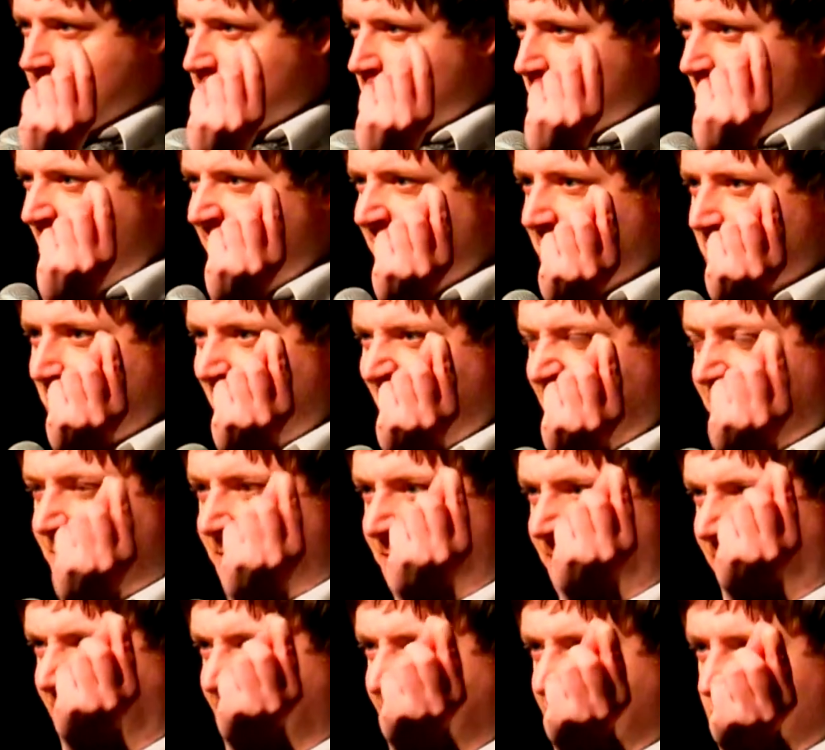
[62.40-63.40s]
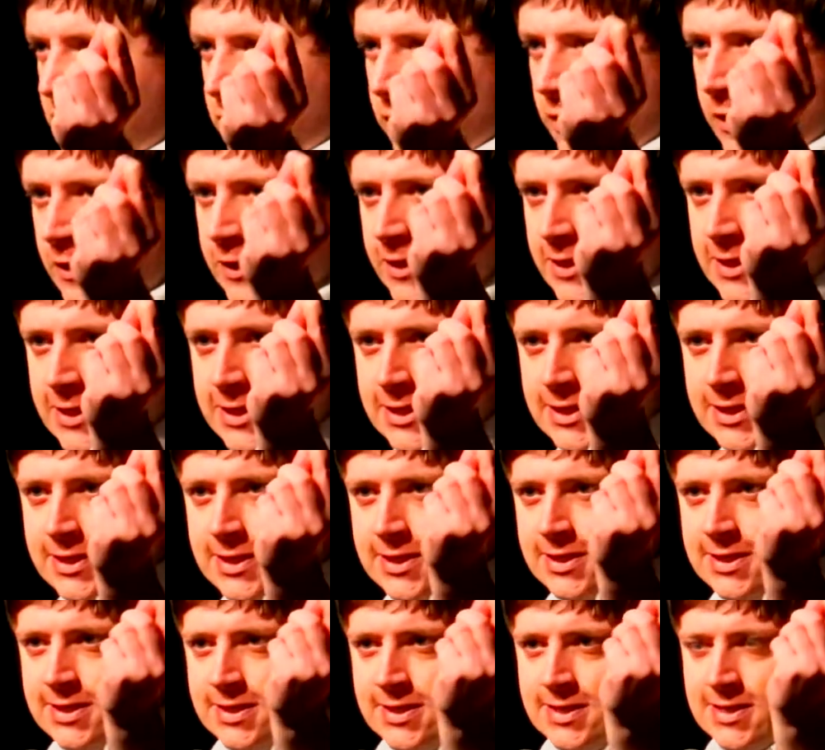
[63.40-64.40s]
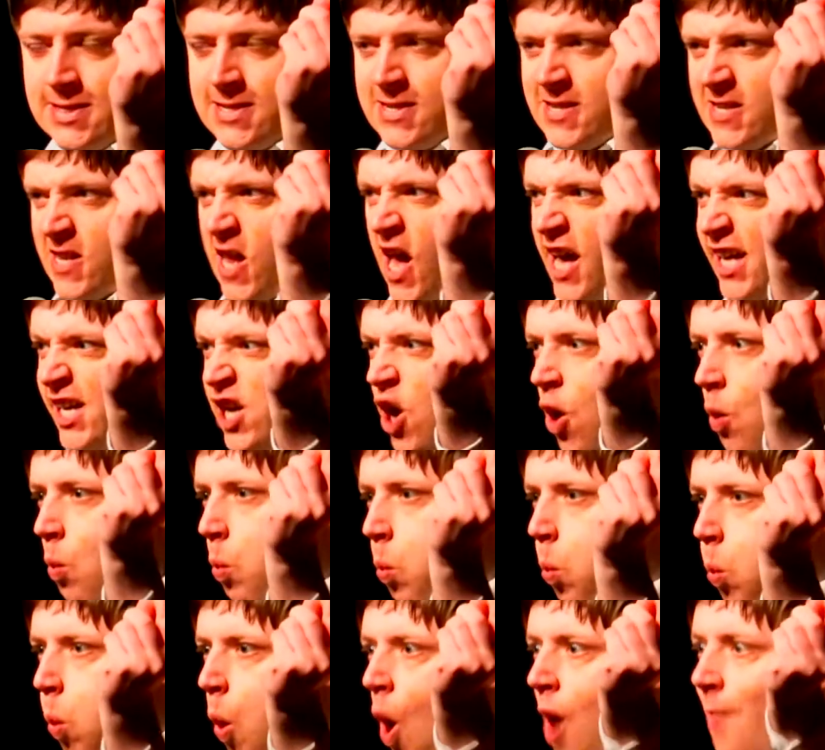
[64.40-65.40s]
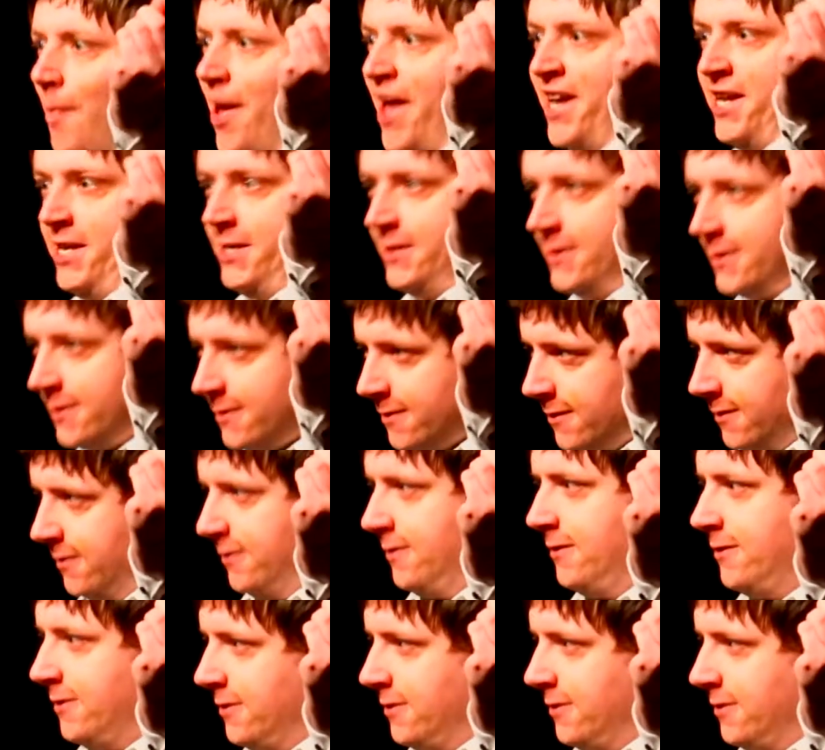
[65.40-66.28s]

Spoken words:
made me feel like a woman.